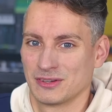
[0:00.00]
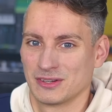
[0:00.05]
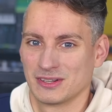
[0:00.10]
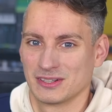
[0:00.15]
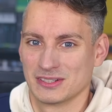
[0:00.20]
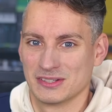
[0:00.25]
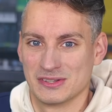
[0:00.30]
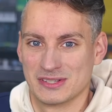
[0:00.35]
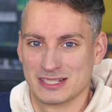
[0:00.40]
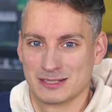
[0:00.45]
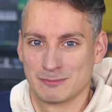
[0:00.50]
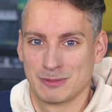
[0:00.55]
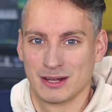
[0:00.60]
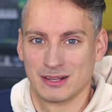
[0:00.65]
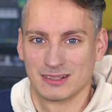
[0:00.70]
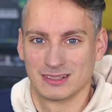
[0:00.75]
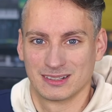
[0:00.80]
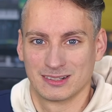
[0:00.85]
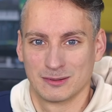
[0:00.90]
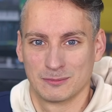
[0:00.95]
you're not using
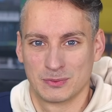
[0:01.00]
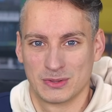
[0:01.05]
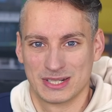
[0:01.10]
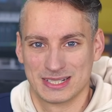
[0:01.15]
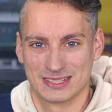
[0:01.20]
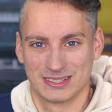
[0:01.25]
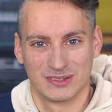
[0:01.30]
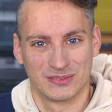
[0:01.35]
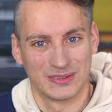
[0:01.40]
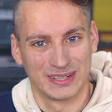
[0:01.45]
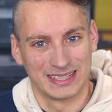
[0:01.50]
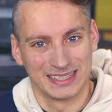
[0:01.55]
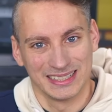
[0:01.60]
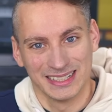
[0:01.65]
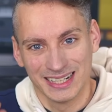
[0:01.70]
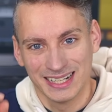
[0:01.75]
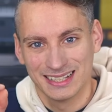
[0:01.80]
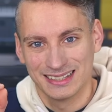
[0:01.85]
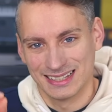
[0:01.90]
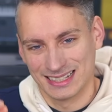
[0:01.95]
parallel compression already.
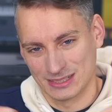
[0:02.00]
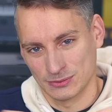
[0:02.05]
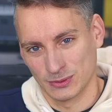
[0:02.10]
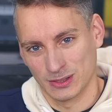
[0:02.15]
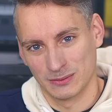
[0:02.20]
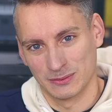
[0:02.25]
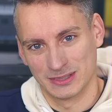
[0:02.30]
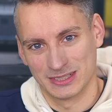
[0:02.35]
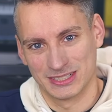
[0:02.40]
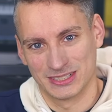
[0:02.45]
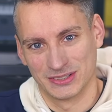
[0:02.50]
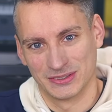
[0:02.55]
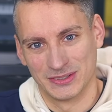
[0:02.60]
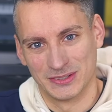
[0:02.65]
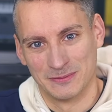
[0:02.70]
That's what I want to show